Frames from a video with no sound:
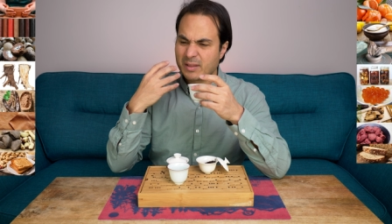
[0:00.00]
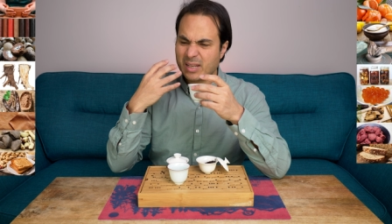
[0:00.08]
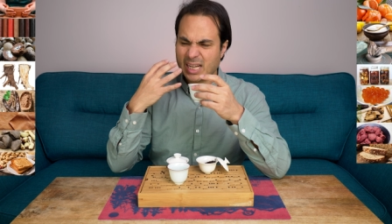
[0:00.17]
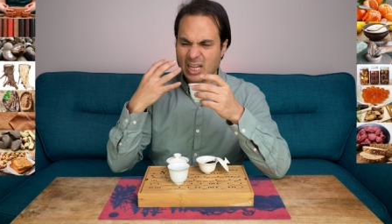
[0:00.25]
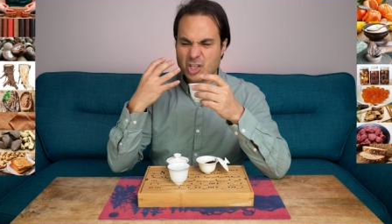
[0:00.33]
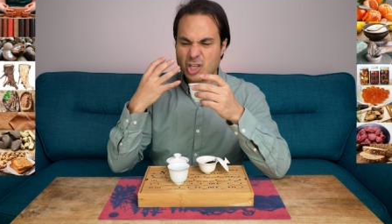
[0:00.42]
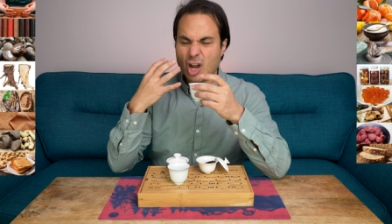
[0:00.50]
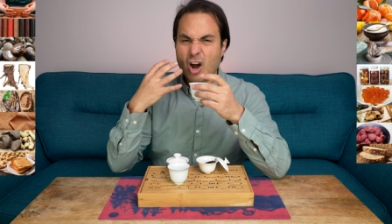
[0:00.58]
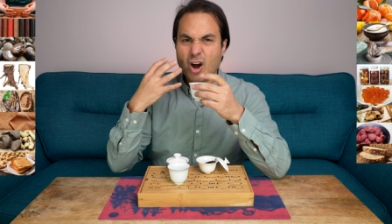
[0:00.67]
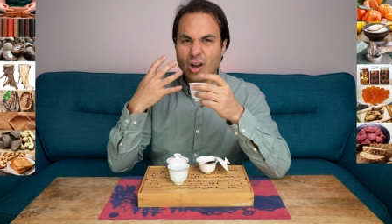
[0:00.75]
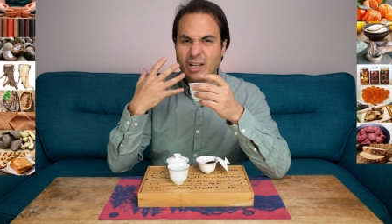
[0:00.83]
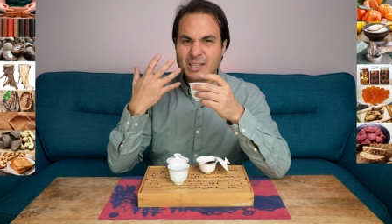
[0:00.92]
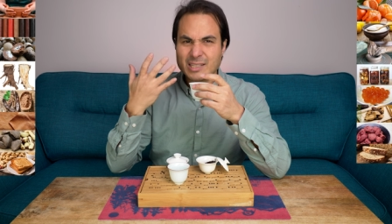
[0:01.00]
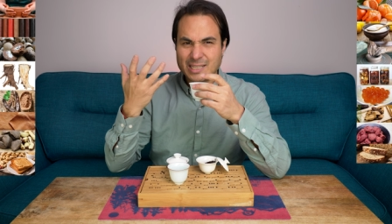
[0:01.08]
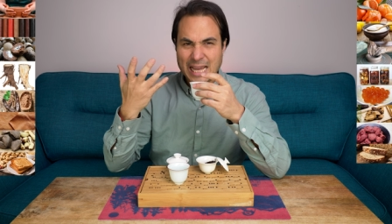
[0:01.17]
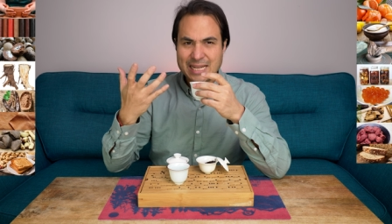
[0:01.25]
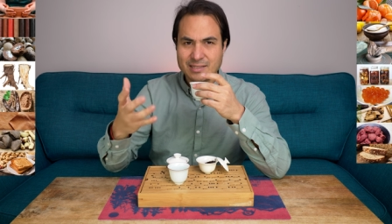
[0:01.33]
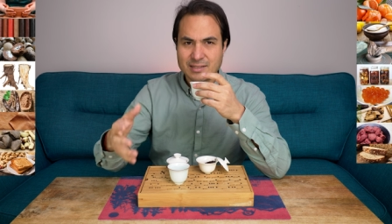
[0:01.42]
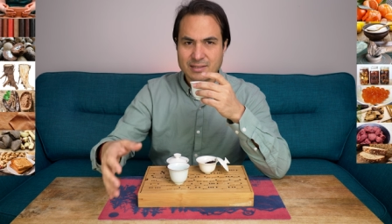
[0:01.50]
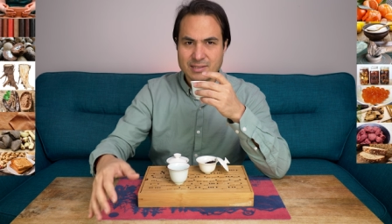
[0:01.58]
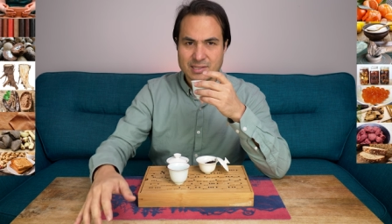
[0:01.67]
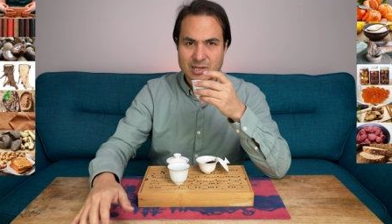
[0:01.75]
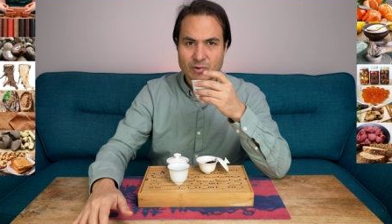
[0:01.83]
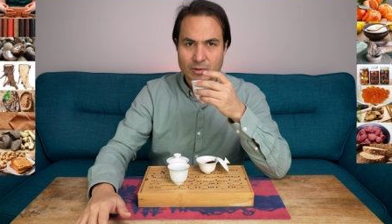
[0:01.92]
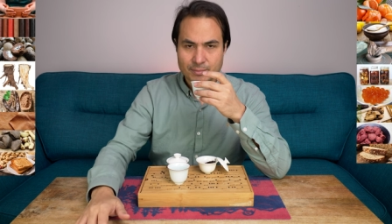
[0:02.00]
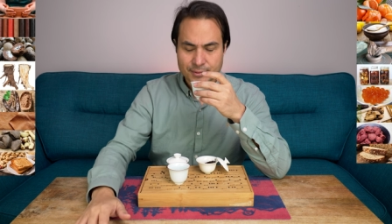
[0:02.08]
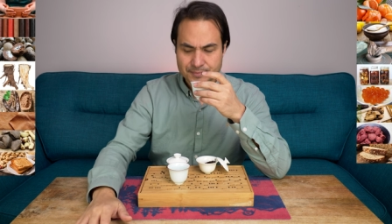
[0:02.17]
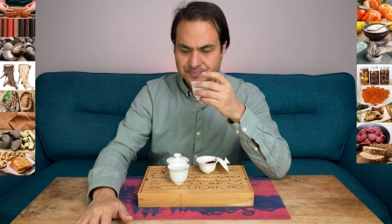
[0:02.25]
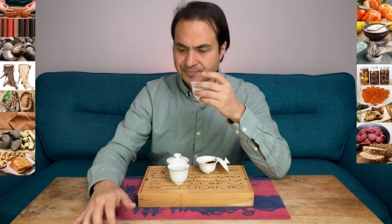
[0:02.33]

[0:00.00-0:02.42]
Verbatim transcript: like a dark date syrup.